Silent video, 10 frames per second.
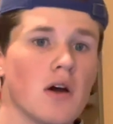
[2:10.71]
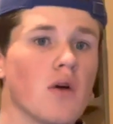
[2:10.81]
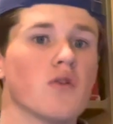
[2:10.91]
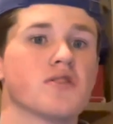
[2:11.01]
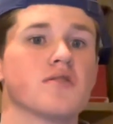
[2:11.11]

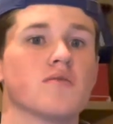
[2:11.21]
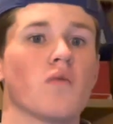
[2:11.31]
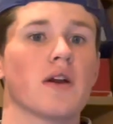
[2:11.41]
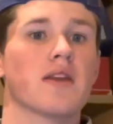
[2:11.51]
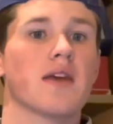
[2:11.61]
which is
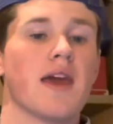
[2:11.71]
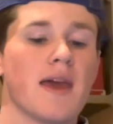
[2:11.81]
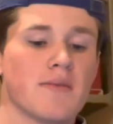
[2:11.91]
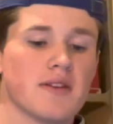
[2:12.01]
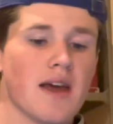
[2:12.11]
what
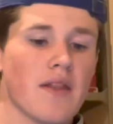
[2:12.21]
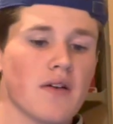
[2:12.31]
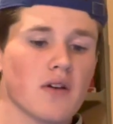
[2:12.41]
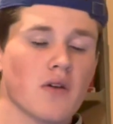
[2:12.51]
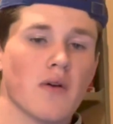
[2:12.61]
came together
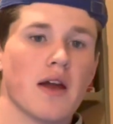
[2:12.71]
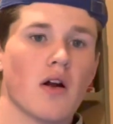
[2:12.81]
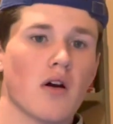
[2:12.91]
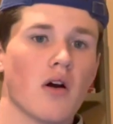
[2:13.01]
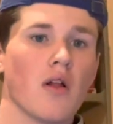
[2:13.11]
to create
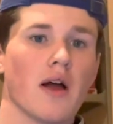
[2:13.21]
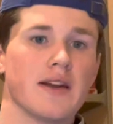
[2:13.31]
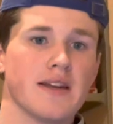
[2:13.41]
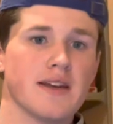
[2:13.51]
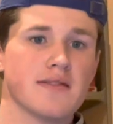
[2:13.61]
our all
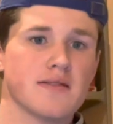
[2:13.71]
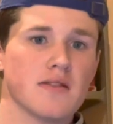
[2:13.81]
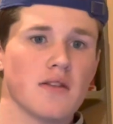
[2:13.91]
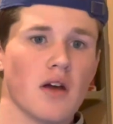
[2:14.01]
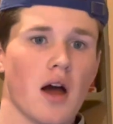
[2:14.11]
ideas
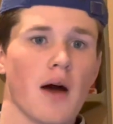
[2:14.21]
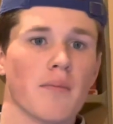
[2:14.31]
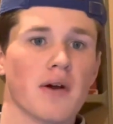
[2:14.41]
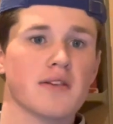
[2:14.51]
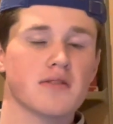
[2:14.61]

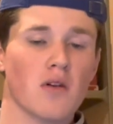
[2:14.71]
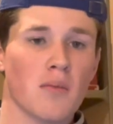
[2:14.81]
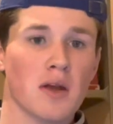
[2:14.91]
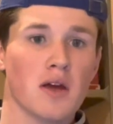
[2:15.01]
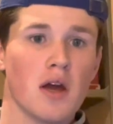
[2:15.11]

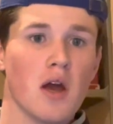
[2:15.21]
brainstorming,